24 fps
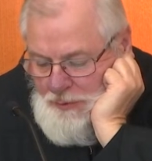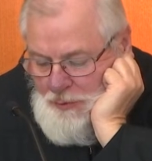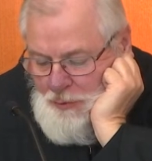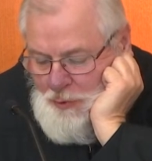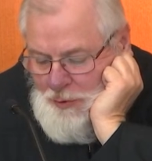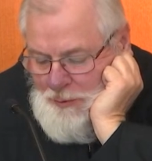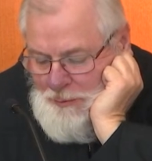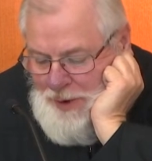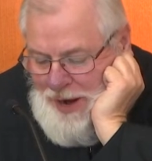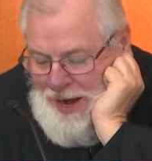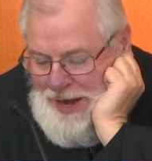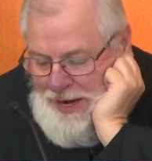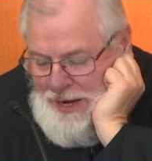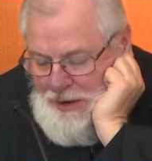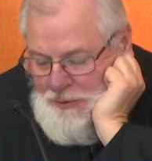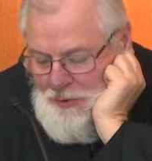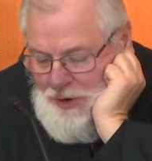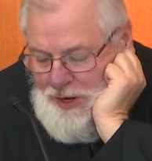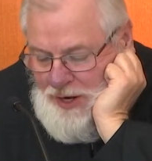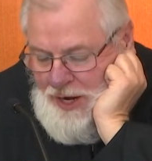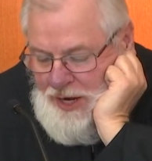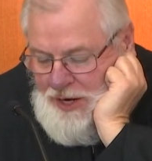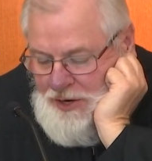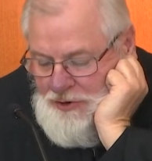the remaining
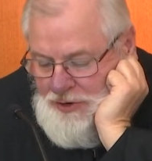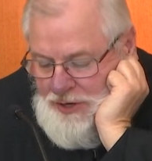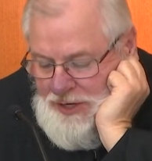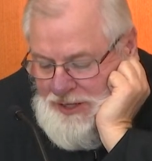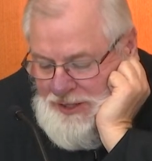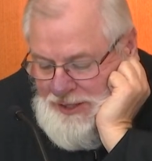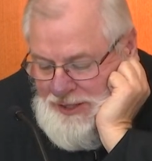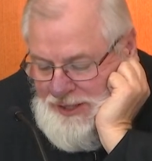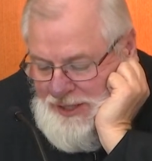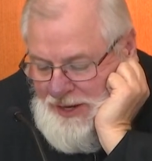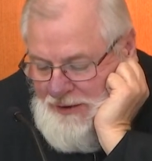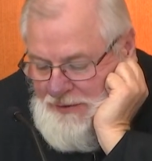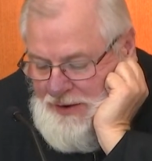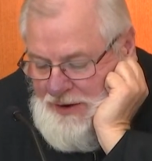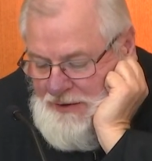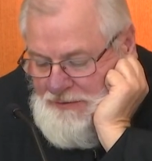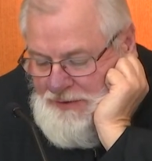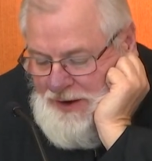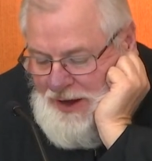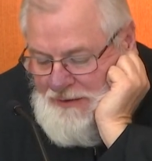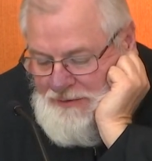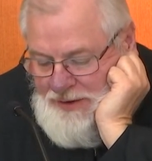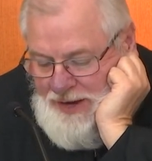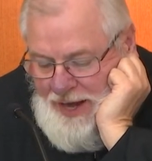
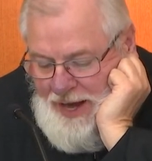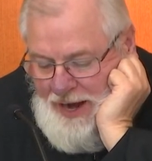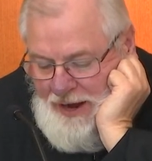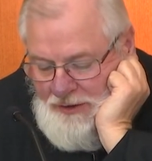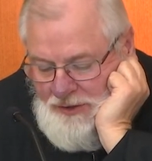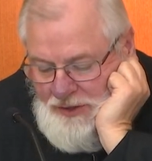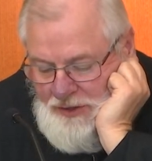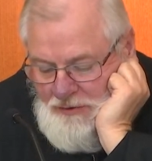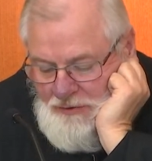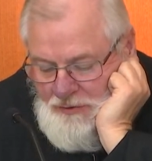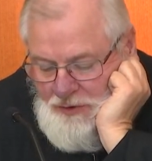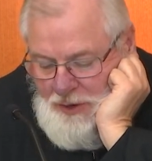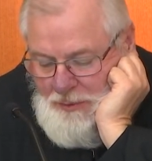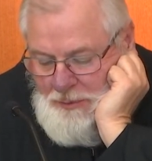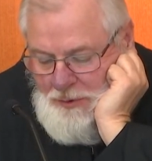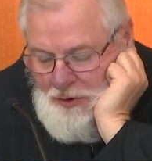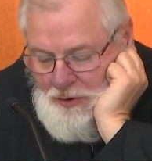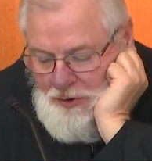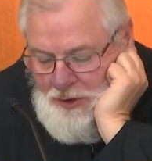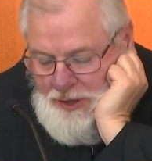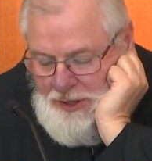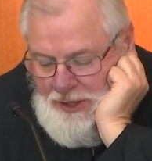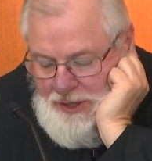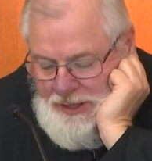175 counts of
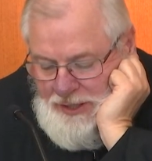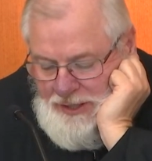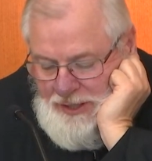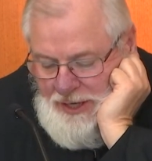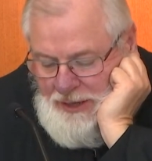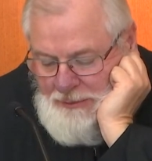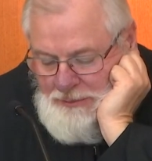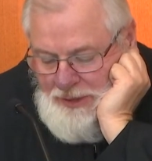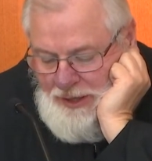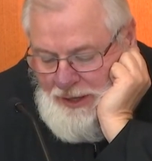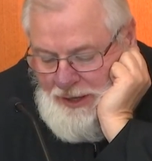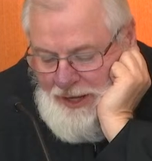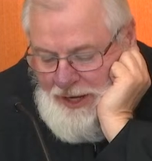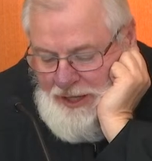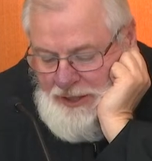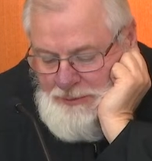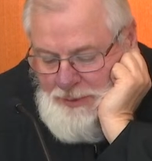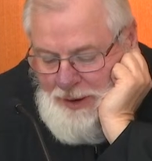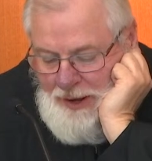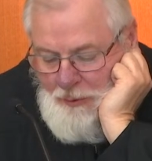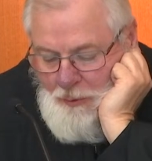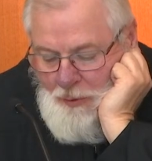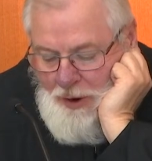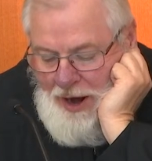criminal contempt alleged
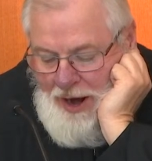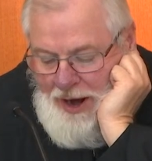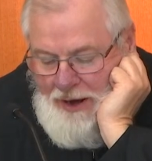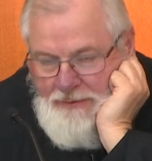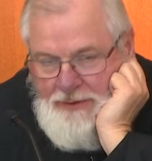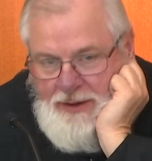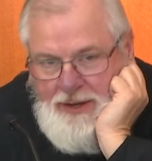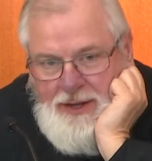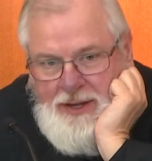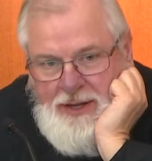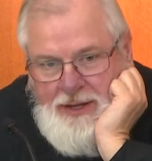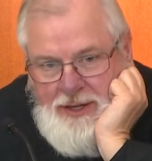by wife.